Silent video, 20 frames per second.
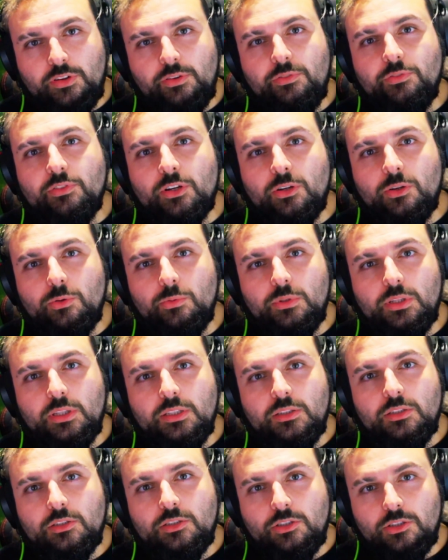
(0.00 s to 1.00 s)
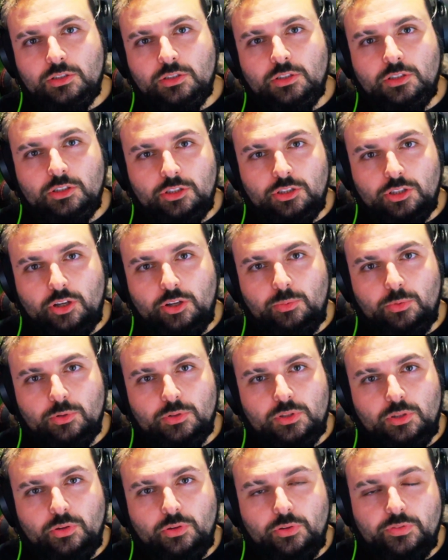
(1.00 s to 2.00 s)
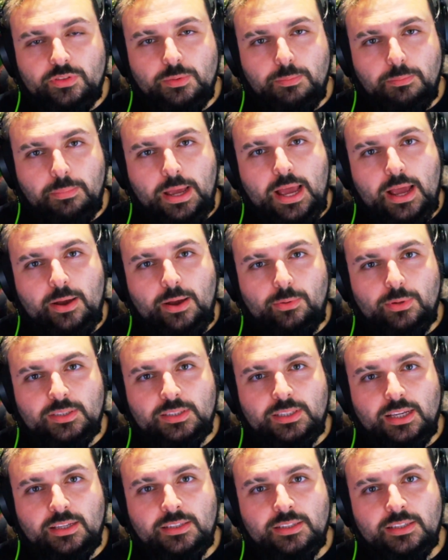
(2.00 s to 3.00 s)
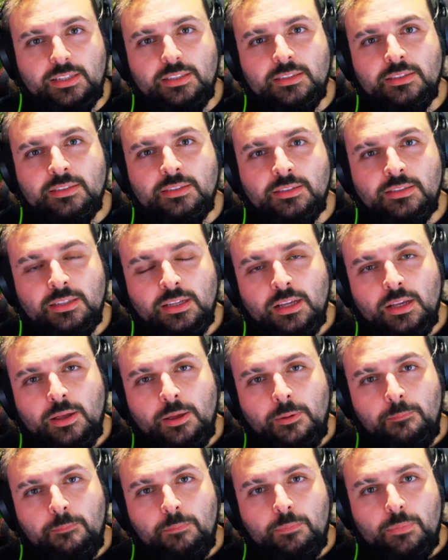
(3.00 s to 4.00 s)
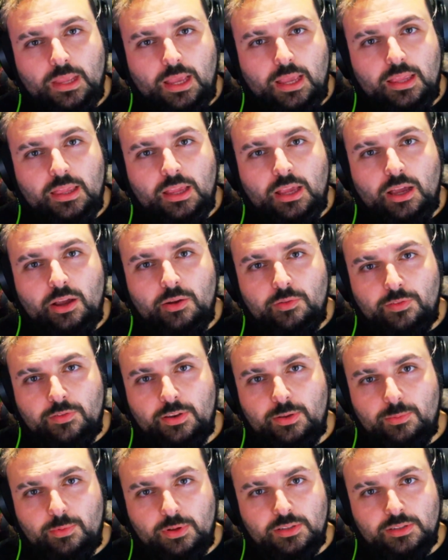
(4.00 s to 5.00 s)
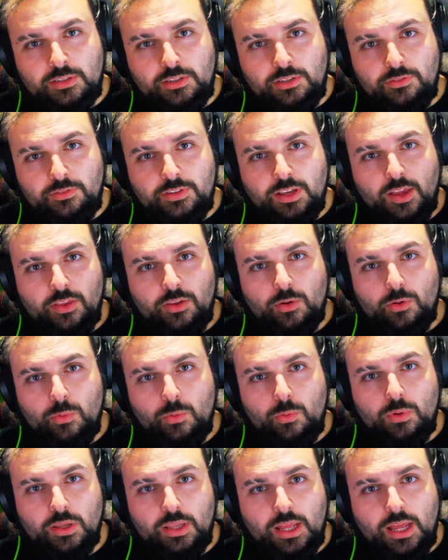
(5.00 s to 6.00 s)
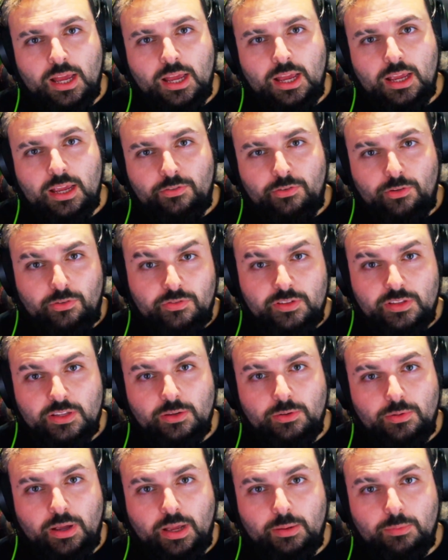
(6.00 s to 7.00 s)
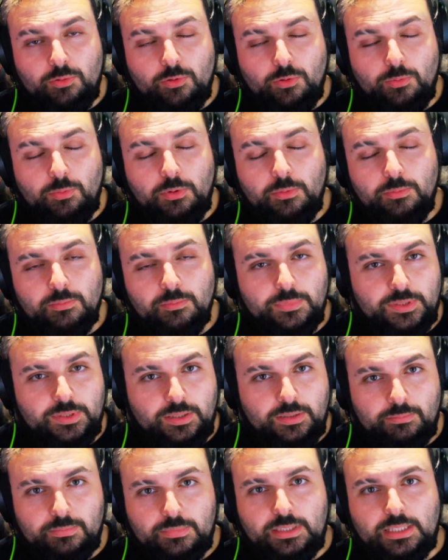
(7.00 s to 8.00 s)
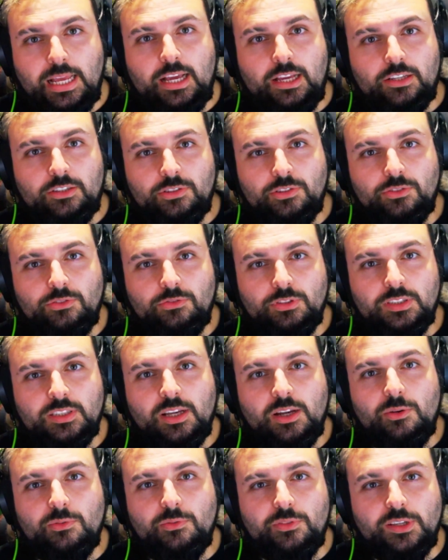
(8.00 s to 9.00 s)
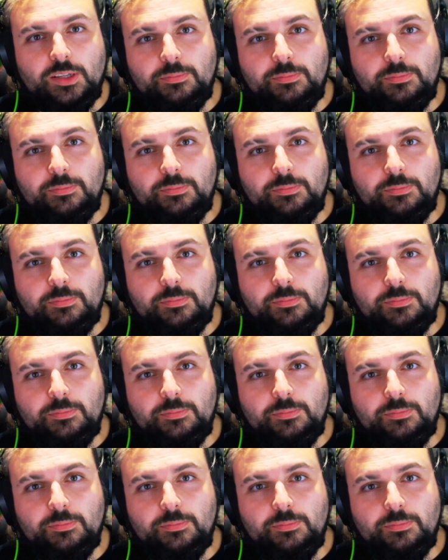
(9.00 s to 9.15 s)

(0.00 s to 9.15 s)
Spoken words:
recordings just to show you what to do with some power settings, and hopefully once you've done all of that, if you've still had problems, that should resolve it.